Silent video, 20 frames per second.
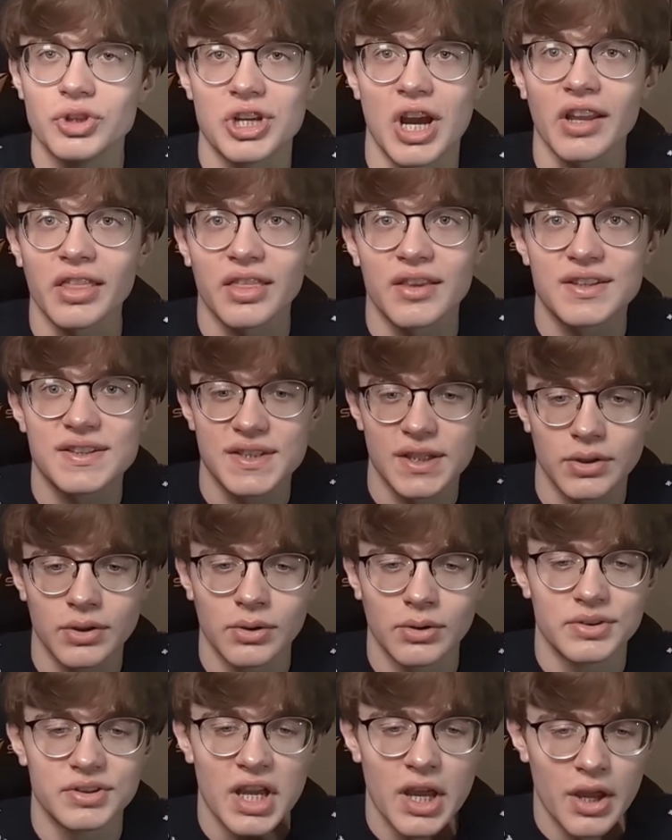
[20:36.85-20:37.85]
check the
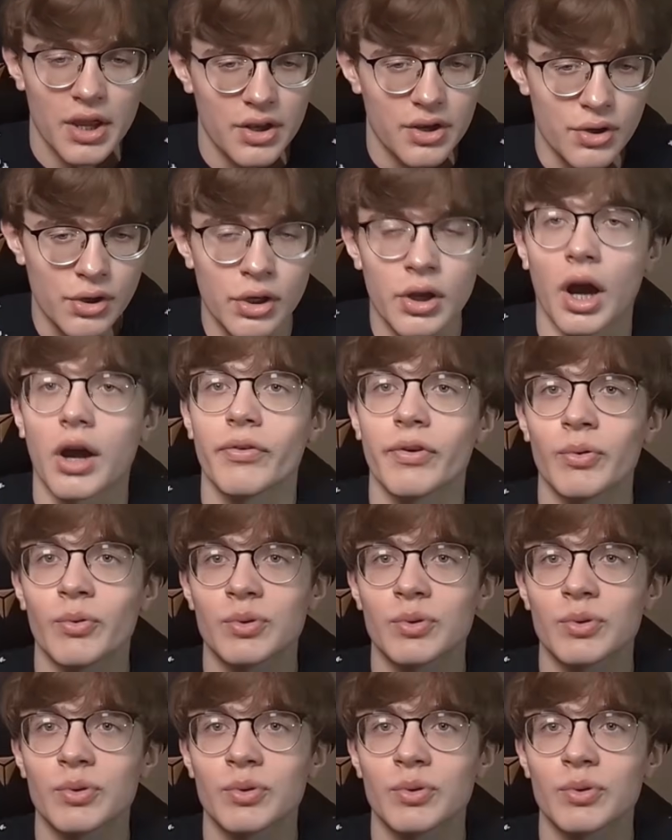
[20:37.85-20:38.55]
signals, nothing will